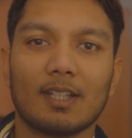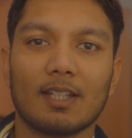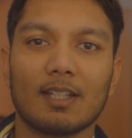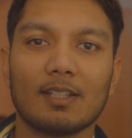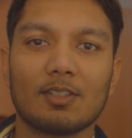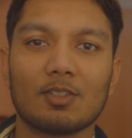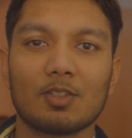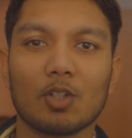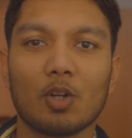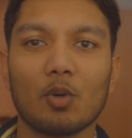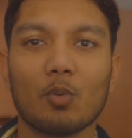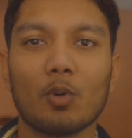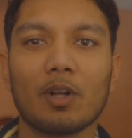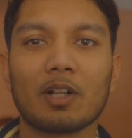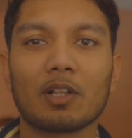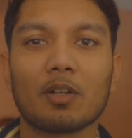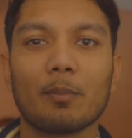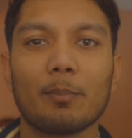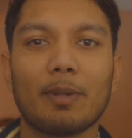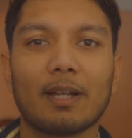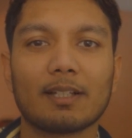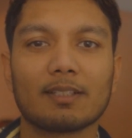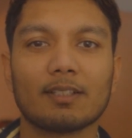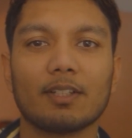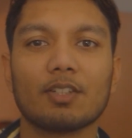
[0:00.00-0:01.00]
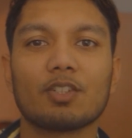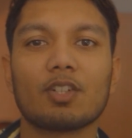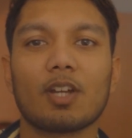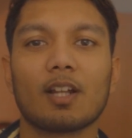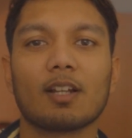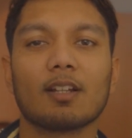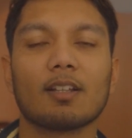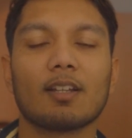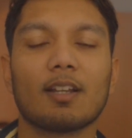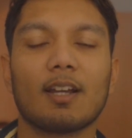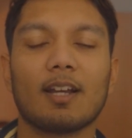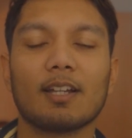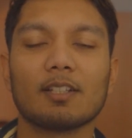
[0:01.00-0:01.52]
So welcome back to the
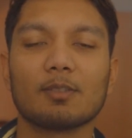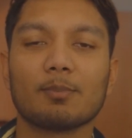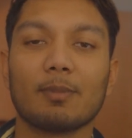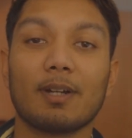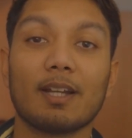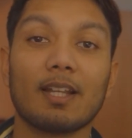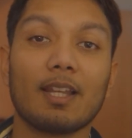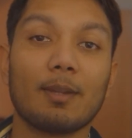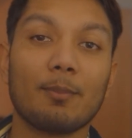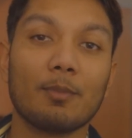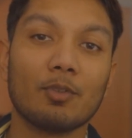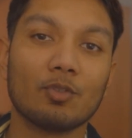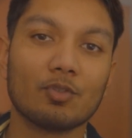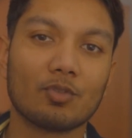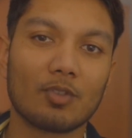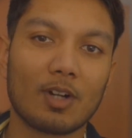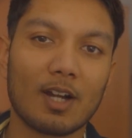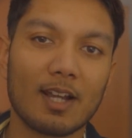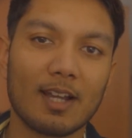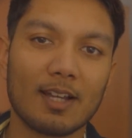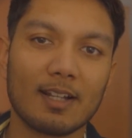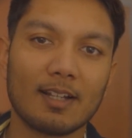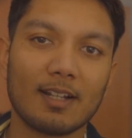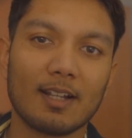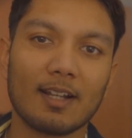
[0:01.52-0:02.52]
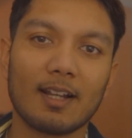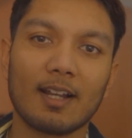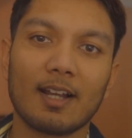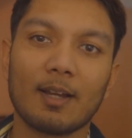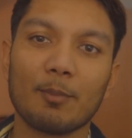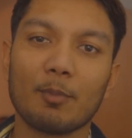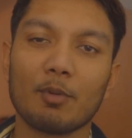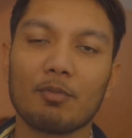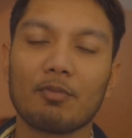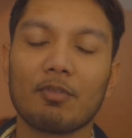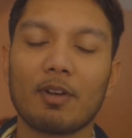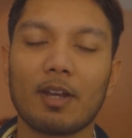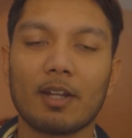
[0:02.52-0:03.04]
channel, guys. My name is Raihan and
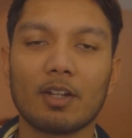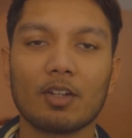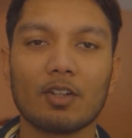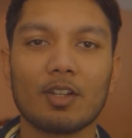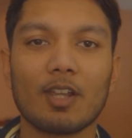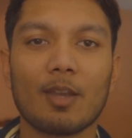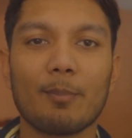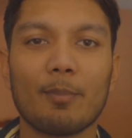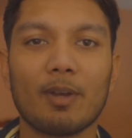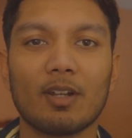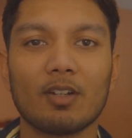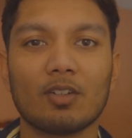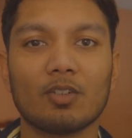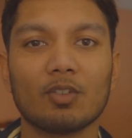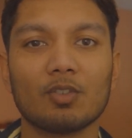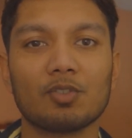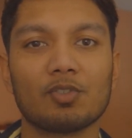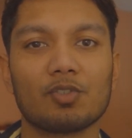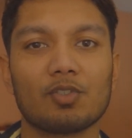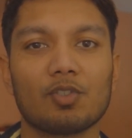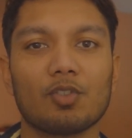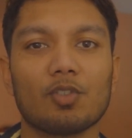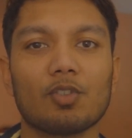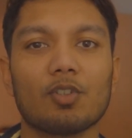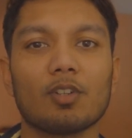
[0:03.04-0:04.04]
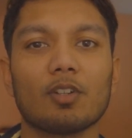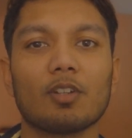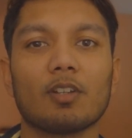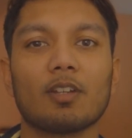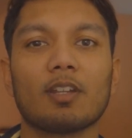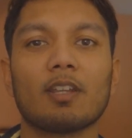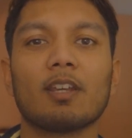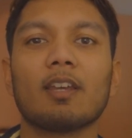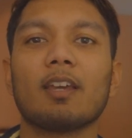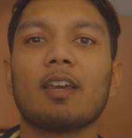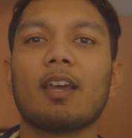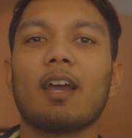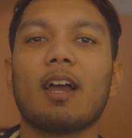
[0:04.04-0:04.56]
I'm a final year medical student
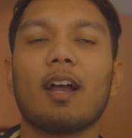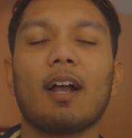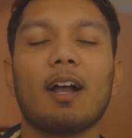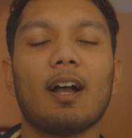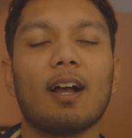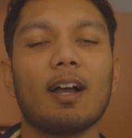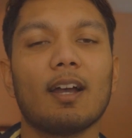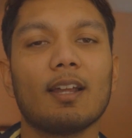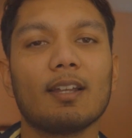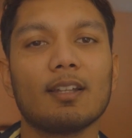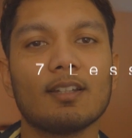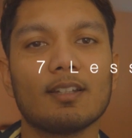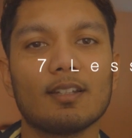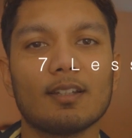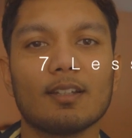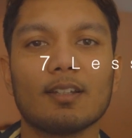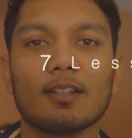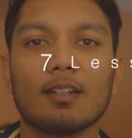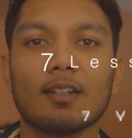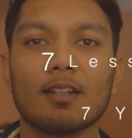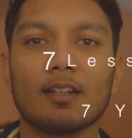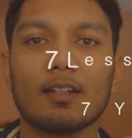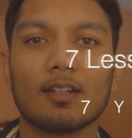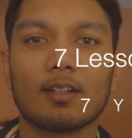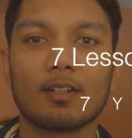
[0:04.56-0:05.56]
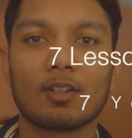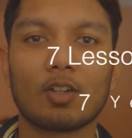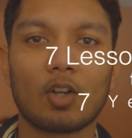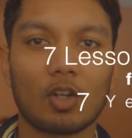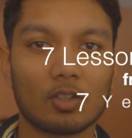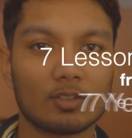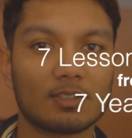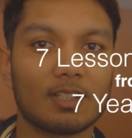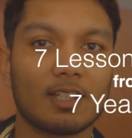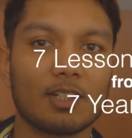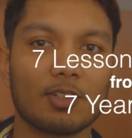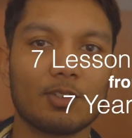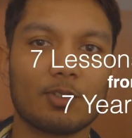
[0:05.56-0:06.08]
and a
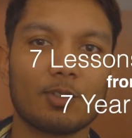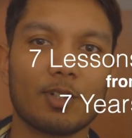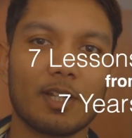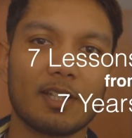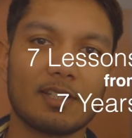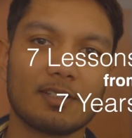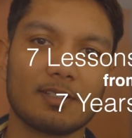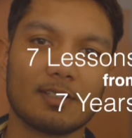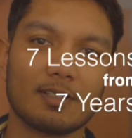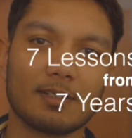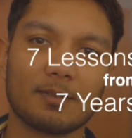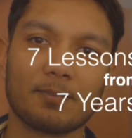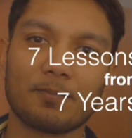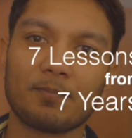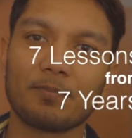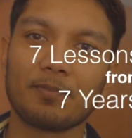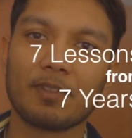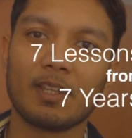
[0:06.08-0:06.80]
content creator.